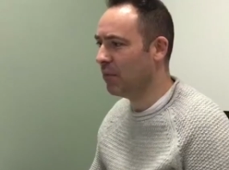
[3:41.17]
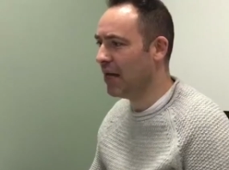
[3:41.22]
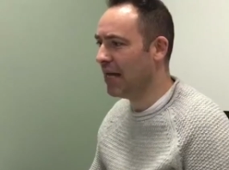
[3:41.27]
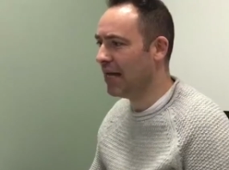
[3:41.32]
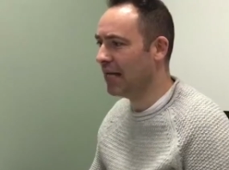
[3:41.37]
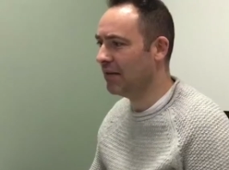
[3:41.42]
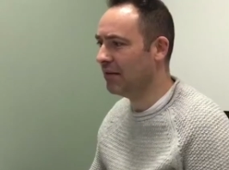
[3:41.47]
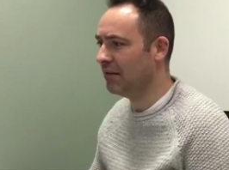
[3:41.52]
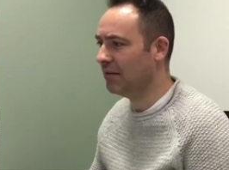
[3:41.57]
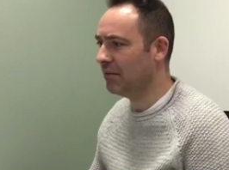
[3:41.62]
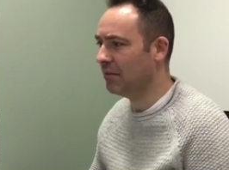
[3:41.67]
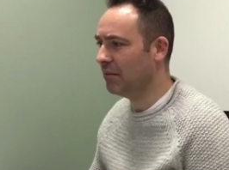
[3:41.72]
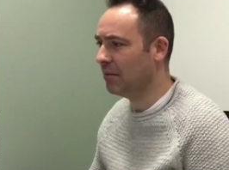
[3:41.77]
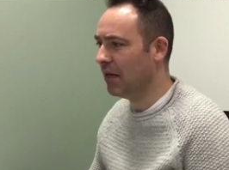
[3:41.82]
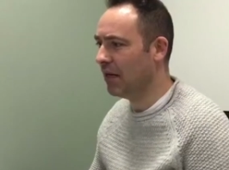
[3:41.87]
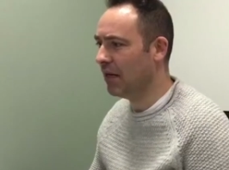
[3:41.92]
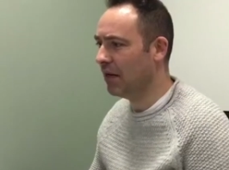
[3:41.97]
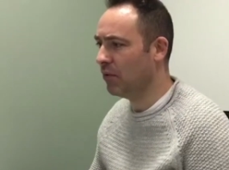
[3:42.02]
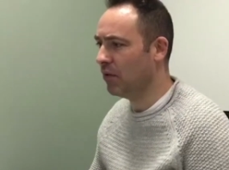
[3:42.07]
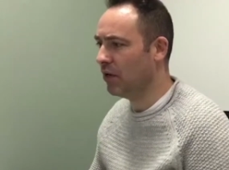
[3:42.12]
when
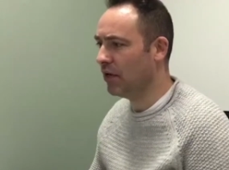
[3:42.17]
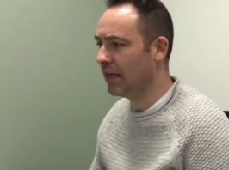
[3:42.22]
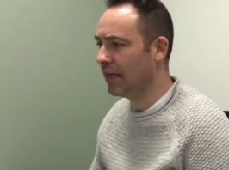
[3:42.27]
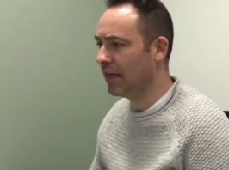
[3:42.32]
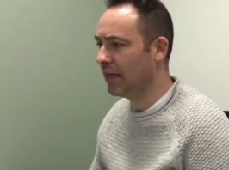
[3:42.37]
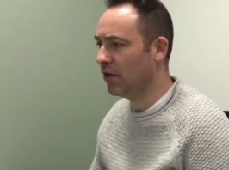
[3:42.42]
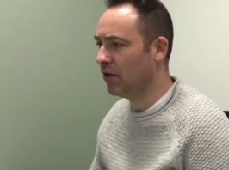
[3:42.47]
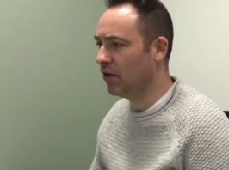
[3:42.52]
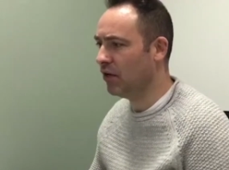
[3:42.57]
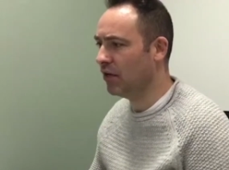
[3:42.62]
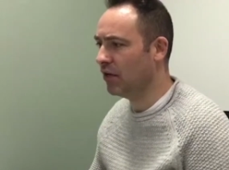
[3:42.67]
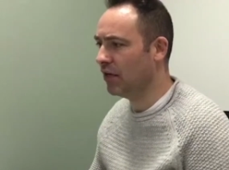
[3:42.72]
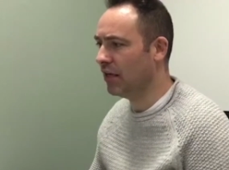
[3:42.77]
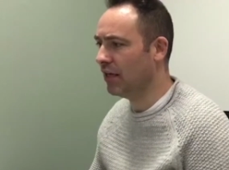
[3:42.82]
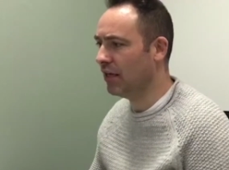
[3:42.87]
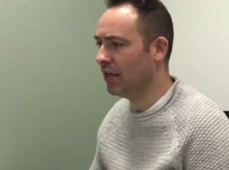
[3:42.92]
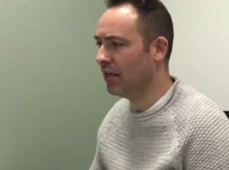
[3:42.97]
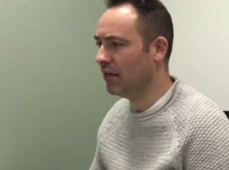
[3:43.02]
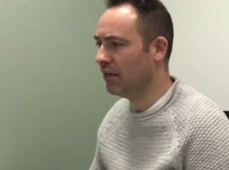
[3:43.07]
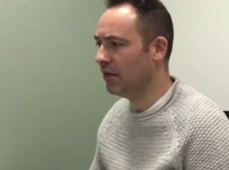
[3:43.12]
uh, working on
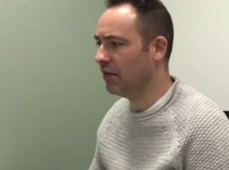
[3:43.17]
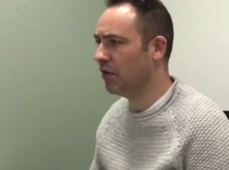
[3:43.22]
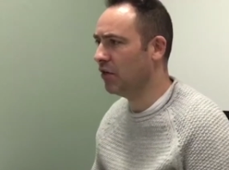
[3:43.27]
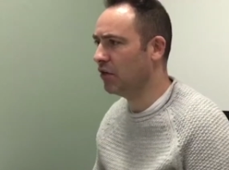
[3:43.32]
uh,